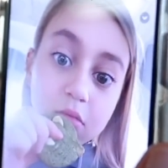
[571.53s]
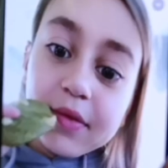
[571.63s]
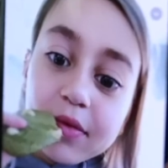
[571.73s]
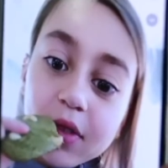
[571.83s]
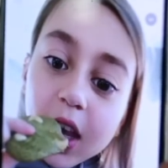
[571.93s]

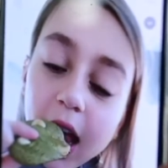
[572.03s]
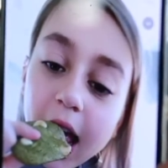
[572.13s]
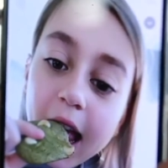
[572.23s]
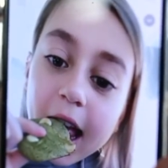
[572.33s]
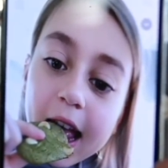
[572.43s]
Wait, show me
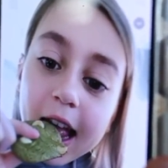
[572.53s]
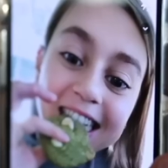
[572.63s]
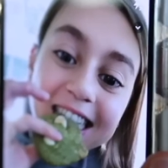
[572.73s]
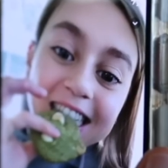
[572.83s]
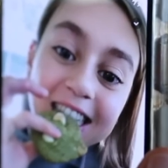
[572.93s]
your
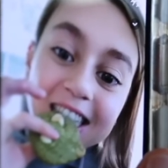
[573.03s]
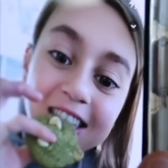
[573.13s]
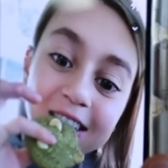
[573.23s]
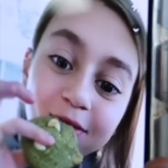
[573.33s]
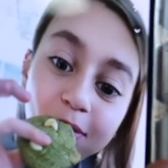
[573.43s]
teeth. Fully
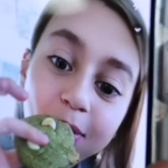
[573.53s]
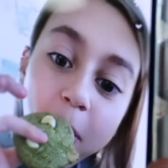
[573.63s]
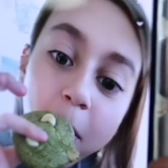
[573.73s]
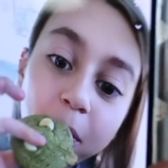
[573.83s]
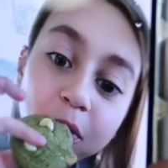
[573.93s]

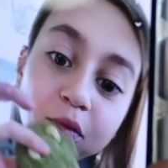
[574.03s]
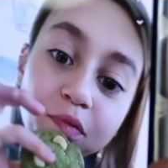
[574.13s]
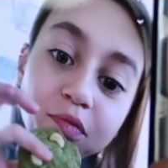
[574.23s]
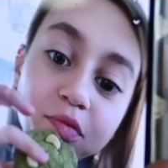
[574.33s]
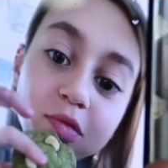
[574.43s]
developed baby teeth?